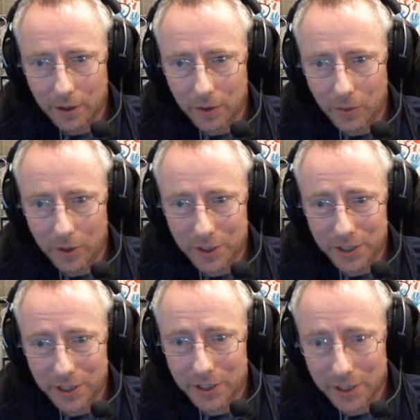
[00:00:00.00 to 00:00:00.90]
Or a
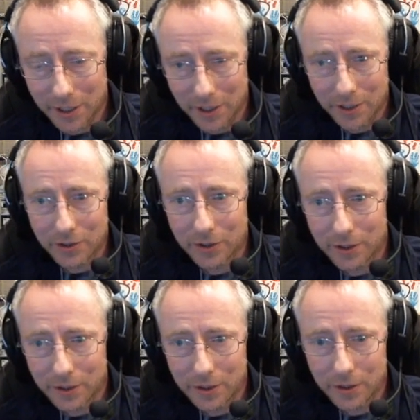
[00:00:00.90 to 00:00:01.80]
City-State
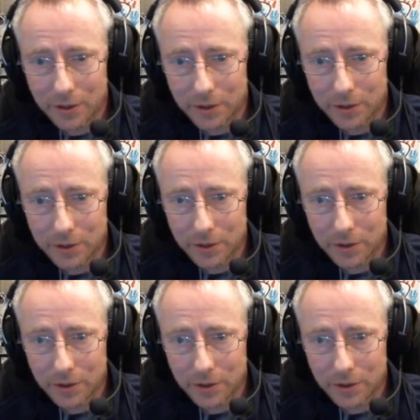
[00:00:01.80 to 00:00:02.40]
Interest,